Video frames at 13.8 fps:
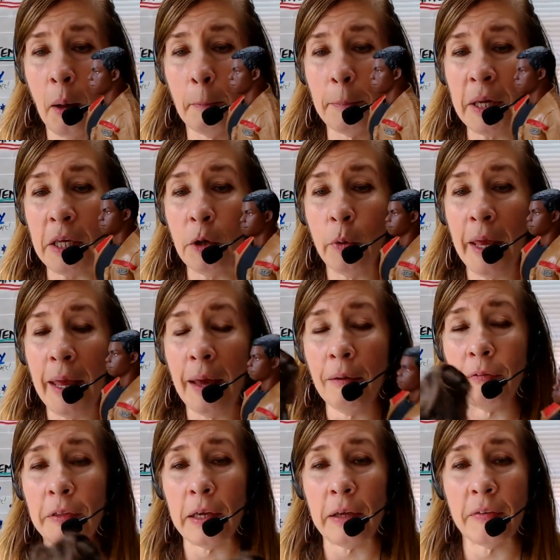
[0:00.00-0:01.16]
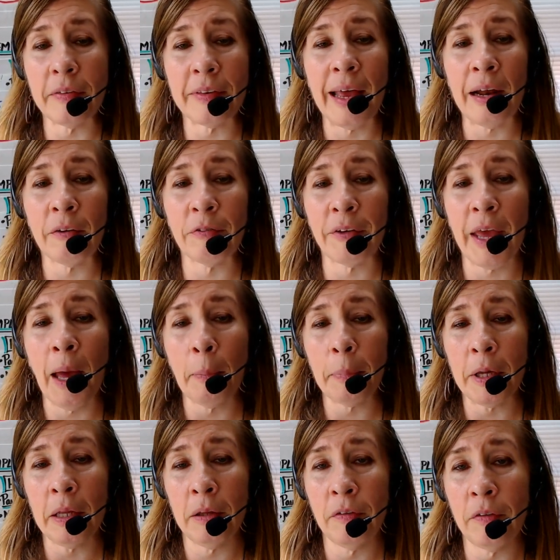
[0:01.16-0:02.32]
but you have things that have
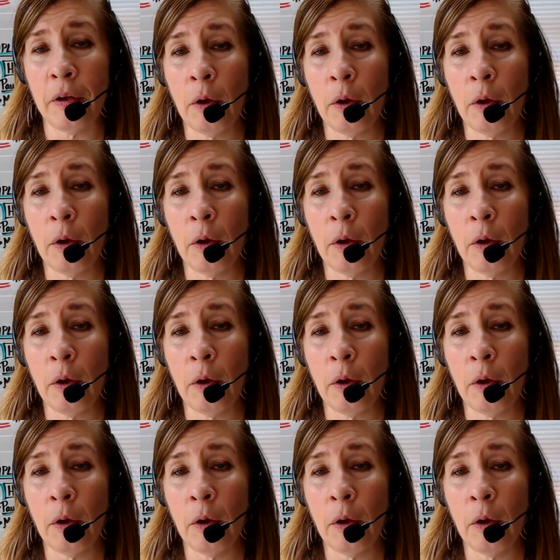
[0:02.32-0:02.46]
happened